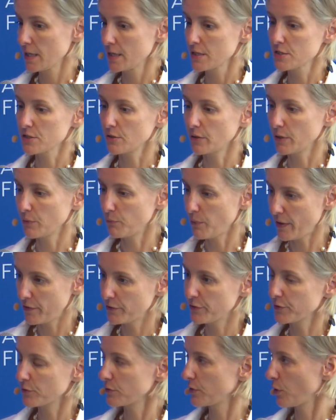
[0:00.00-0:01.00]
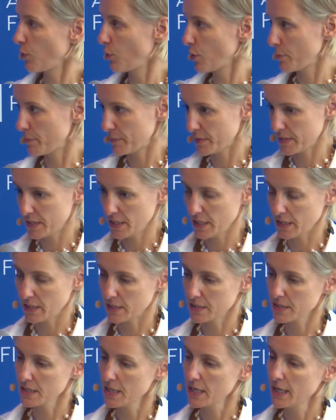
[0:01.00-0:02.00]
So it went through the court
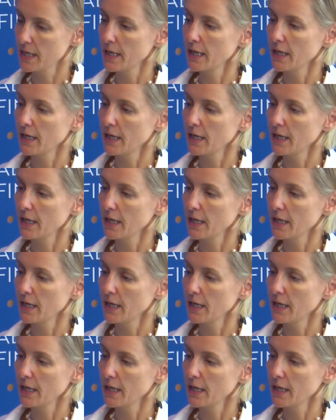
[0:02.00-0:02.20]
proceedings.